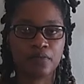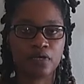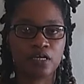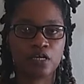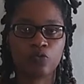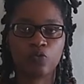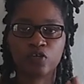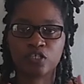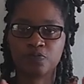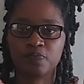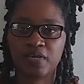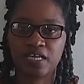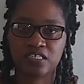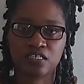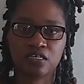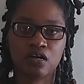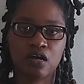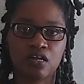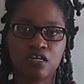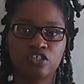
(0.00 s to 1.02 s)
it was
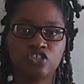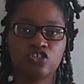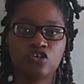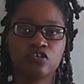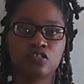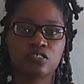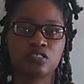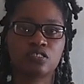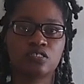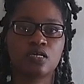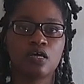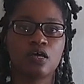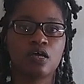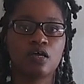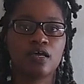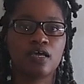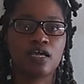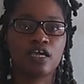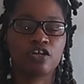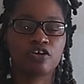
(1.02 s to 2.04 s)
basically just
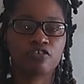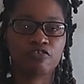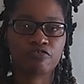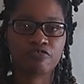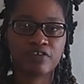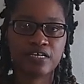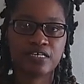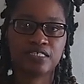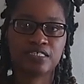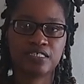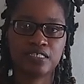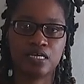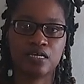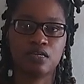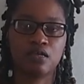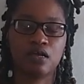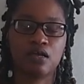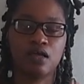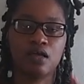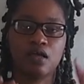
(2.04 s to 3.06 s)

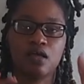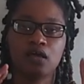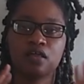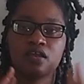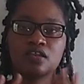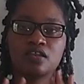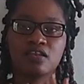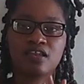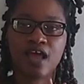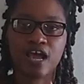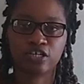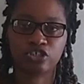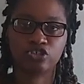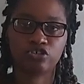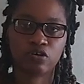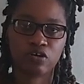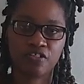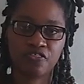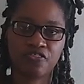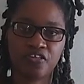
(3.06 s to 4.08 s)
increasing
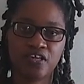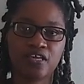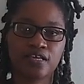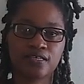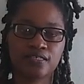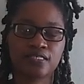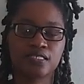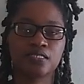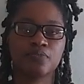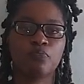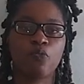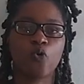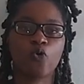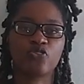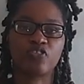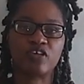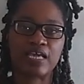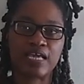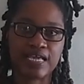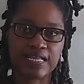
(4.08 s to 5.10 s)
natural things
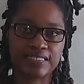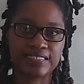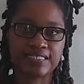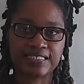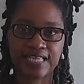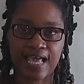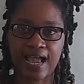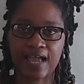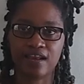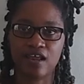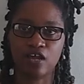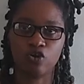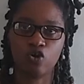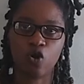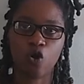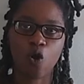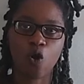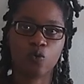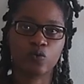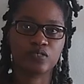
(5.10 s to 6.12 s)
both inside and
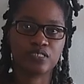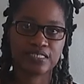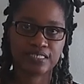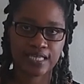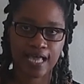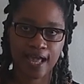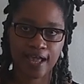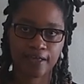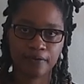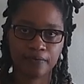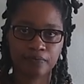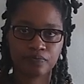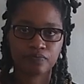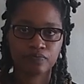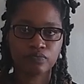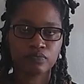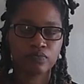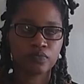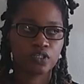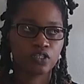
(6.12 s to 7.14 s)
outside.
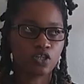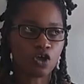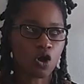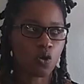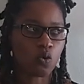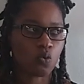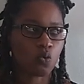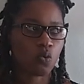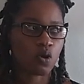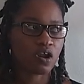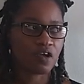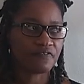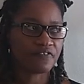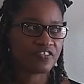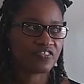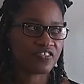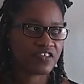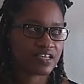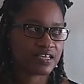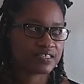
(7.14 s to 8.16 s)
Now, one of the
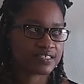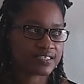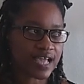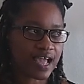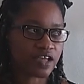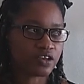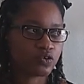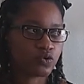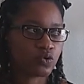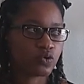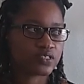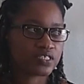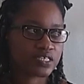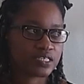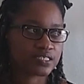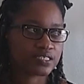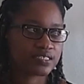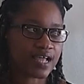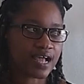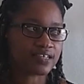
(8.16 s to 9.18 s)
things I
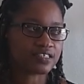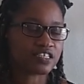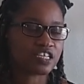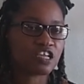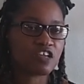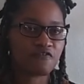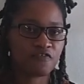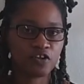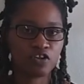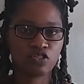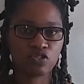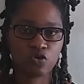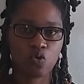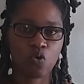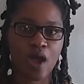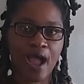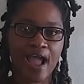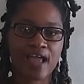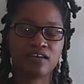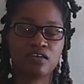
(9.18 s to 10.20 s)
noticed that even though
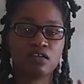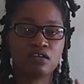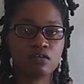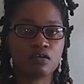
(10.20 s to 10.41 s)
I did